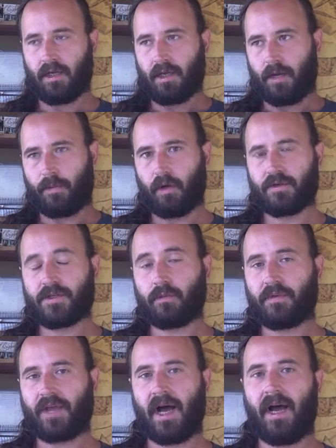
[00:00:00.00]
a
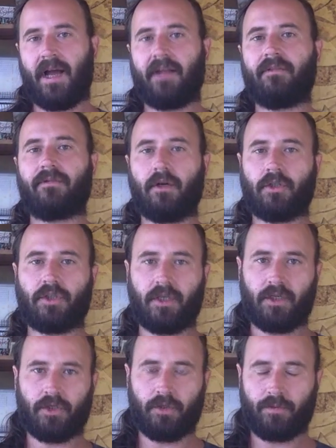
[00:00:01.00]
person with a high
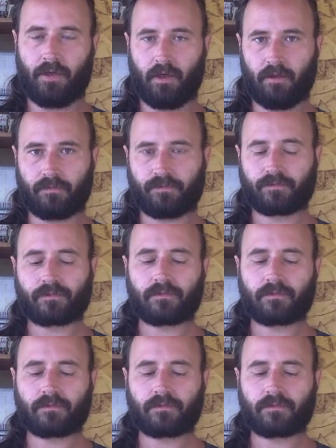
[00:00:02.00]
functioning Jupiter